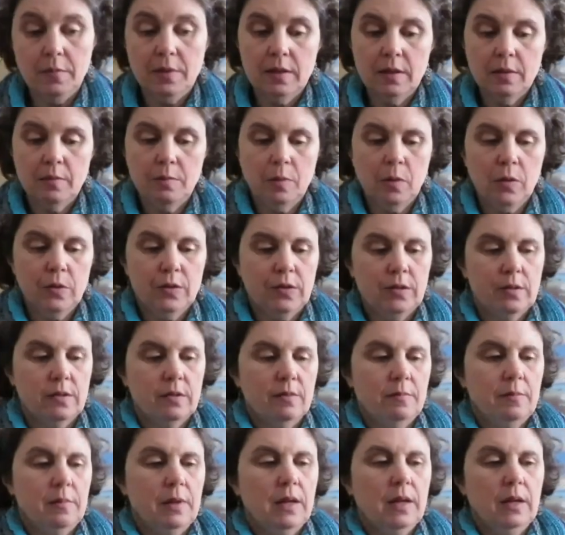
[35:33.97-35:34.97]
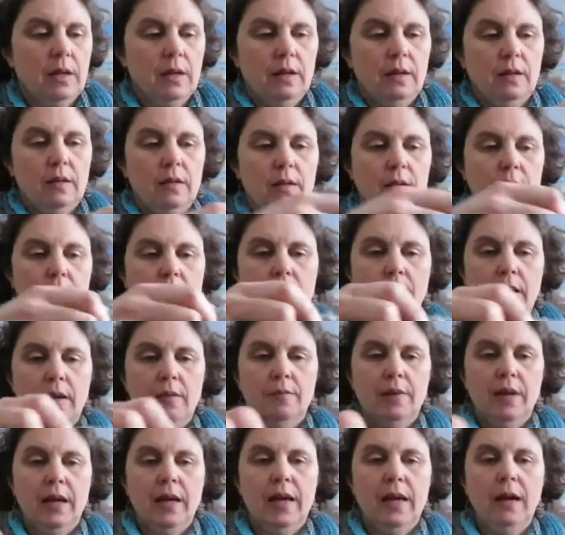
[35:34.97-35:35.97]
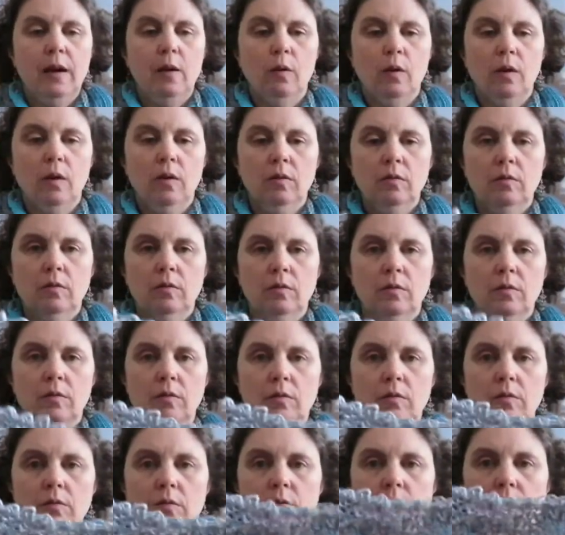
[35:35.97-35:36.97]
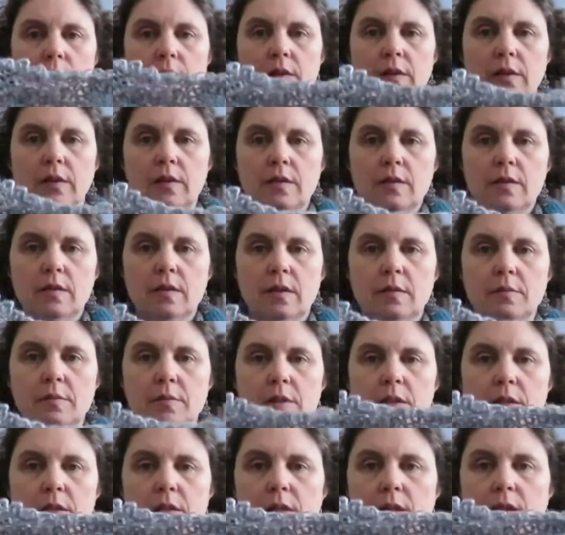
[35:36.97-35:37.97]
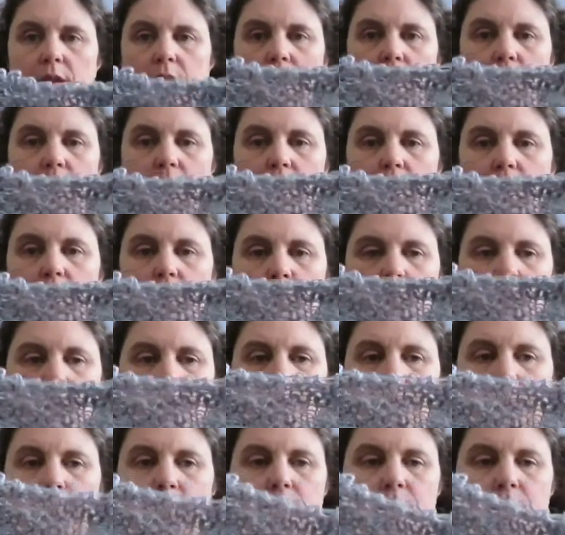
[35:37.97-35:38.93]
the process of making a kind of a cowl with this. I'm just doing a